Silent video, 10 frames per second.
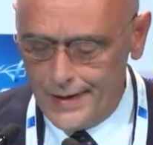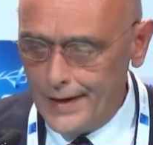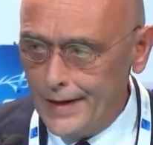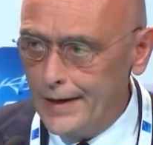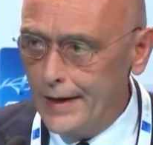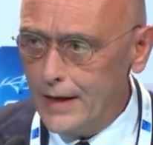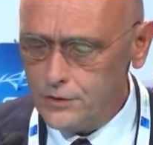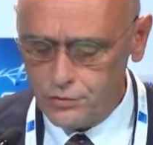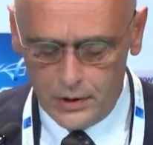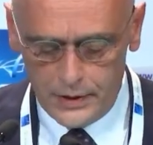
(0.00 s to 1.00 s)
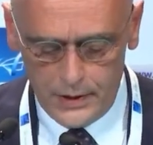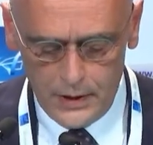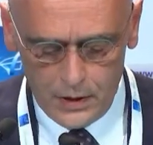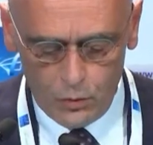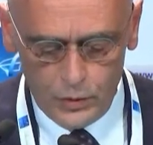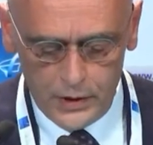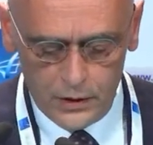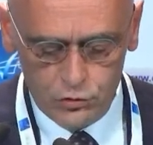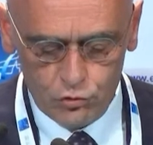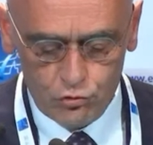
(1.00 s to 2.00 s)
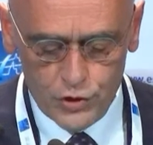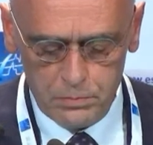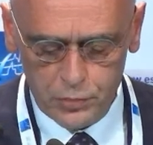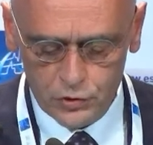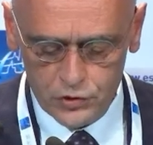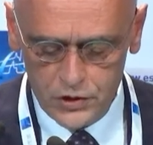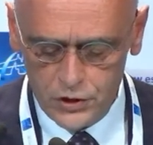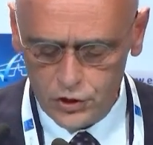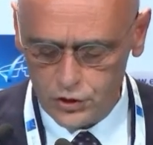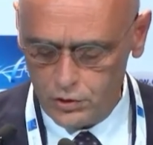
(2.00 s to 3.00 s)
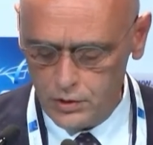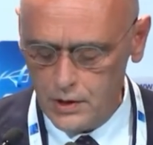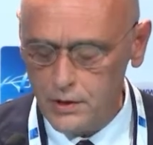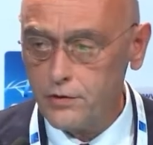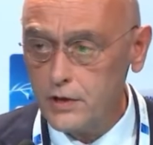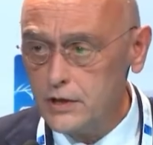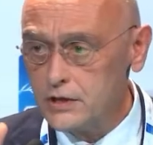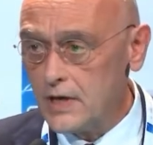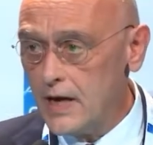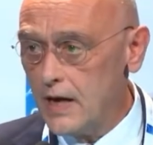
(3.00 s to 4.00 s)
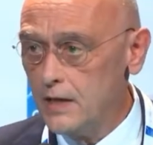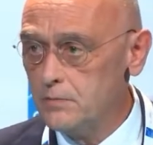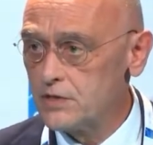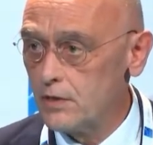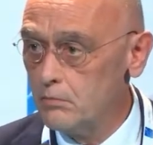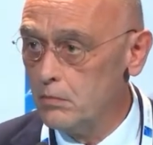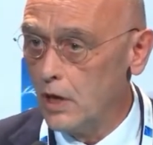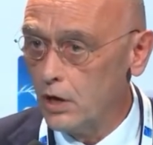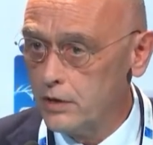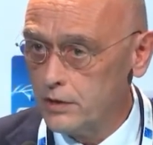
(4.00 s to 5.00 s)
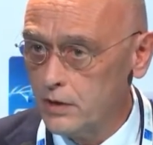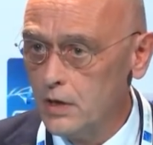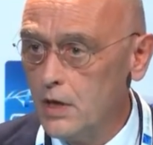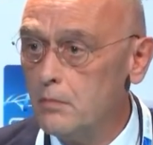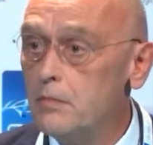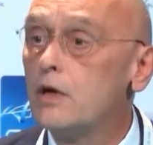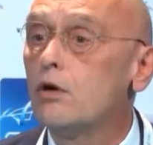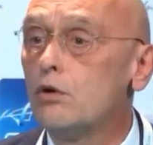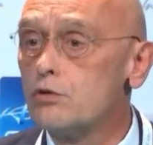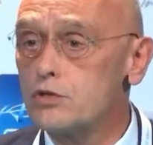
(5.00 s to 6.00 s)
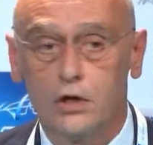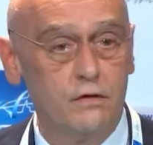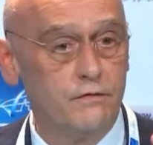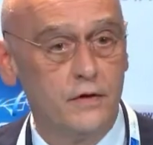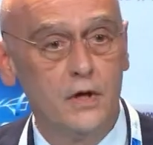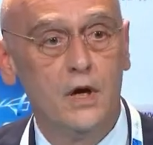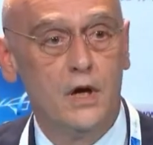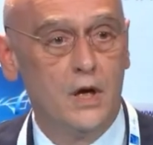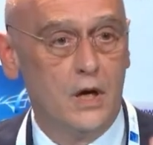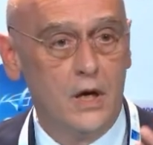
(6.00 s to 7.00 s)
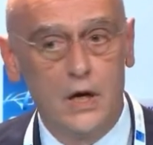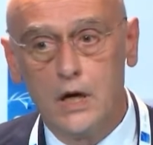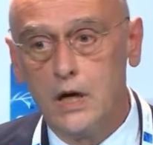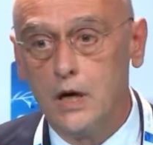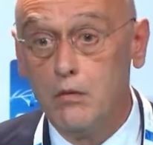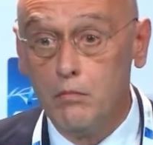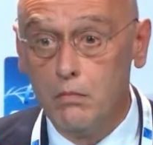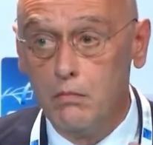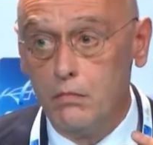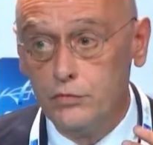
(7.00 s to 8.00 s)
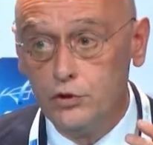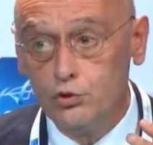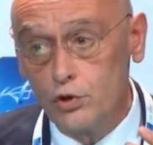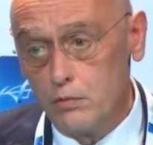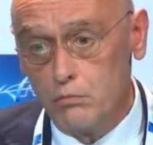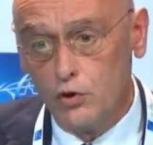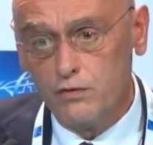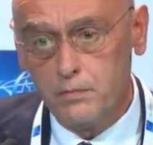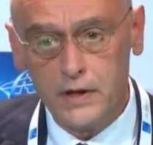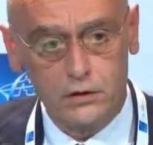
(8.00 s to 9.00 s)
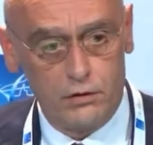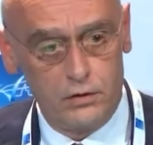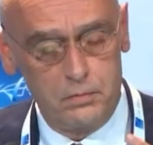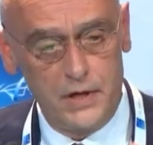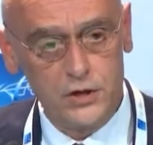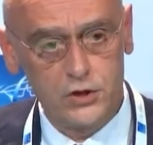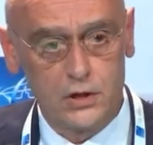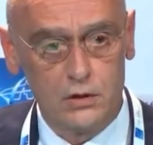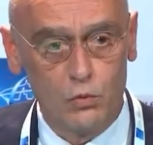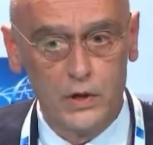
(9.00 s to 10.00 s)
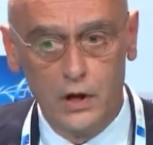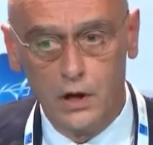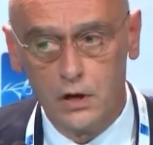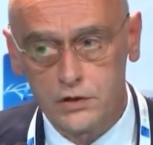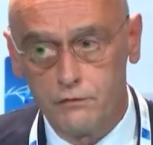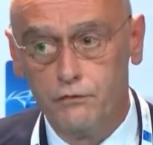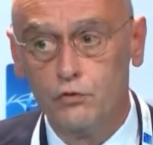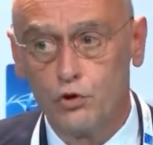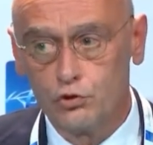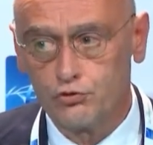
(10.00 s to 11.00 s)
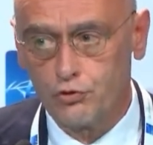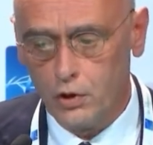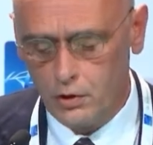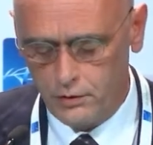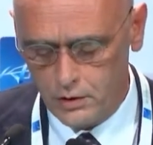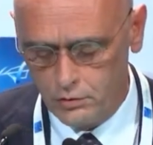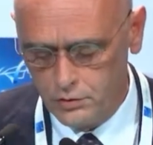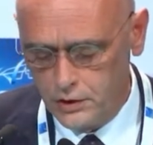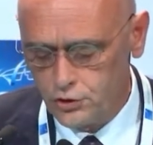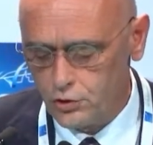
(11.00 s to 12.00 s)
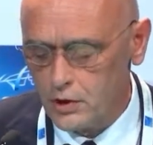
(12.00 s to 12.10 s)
And actually, we had to reposition 3 times the blocker because of during movement of the patient, we lost full control of the condition.